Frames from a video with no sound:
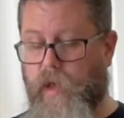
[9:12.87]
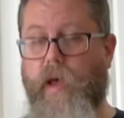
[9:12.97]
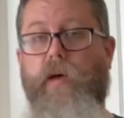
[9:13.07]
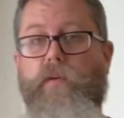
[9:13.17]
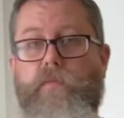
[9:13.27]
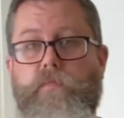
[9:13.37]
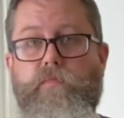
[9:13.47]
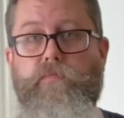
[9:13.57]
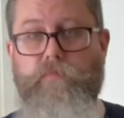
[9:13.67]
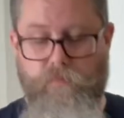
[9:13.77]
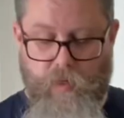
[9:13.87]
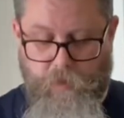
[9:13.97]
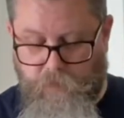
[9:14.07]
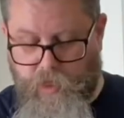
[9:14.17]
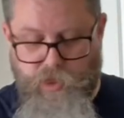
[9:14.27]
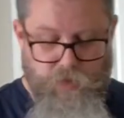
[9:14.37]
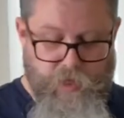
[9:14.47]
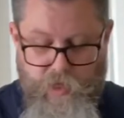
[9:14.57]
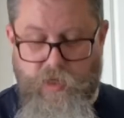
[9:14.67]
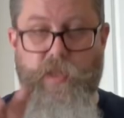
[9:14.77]
I'll put a picture in
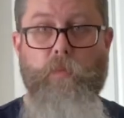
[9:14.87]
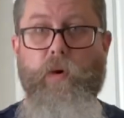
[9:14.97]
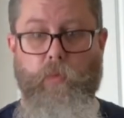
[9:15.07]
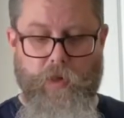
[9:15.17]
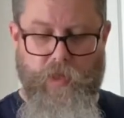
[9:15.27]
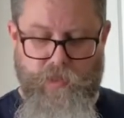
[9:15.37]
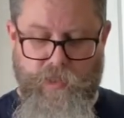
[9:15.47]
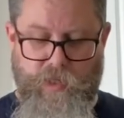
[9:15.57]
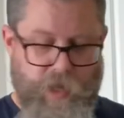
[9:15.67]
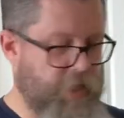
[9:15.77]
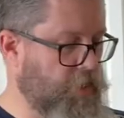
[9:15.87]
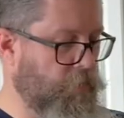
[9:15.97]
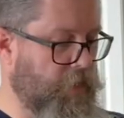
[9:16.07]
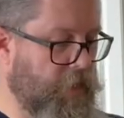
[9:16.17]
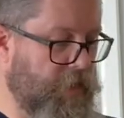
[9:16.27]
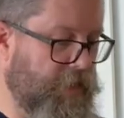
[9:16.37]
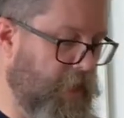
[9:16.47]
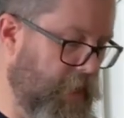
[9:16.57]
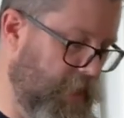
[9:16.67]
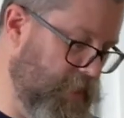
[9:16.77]
here somewhere where you can see actually what the
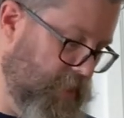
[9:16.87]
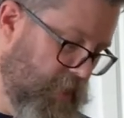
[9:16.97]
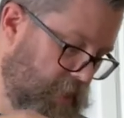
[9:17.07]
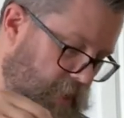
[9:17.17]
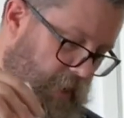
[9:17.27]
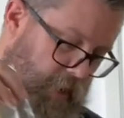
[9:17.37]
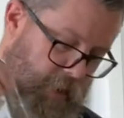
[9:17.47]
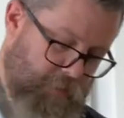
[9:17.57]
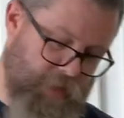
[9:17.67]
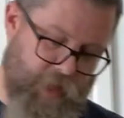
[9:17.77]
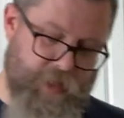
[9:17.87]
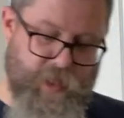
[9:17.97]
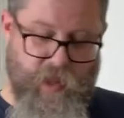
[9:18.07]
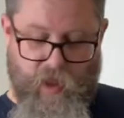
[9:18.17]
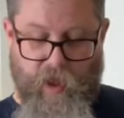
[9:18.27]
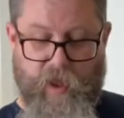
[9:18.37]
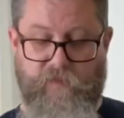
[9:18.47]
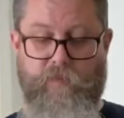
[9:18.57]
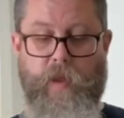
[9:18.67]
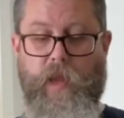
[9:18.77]
design is. The next thing
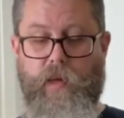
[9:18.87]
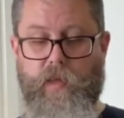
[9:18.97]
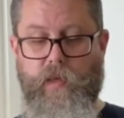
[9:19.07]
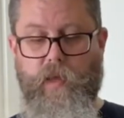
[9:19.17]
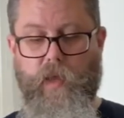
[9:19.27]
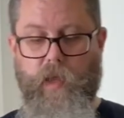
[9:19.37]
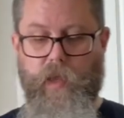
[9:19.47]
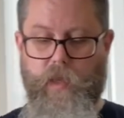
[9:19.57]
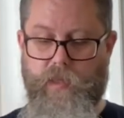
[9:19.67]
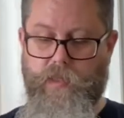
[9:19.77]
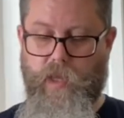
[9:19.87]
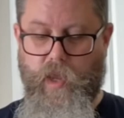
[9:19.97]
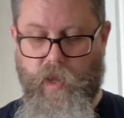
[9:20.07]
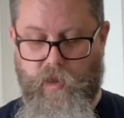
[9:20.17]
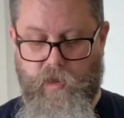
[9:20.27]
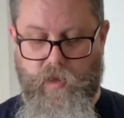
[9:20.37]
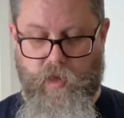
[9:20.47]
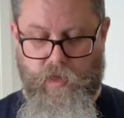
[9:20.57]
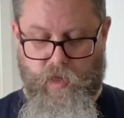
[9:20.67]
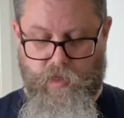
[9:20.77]
I've made is a
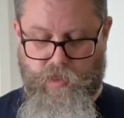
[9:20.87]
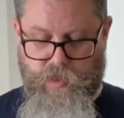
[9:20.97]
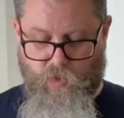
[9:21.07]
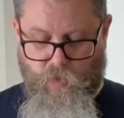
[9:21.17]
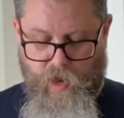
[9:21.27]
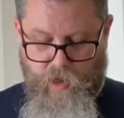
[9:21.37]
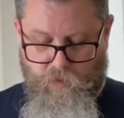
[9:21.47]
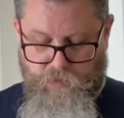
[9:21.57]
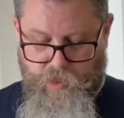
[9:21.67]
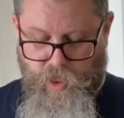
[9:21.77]
surround.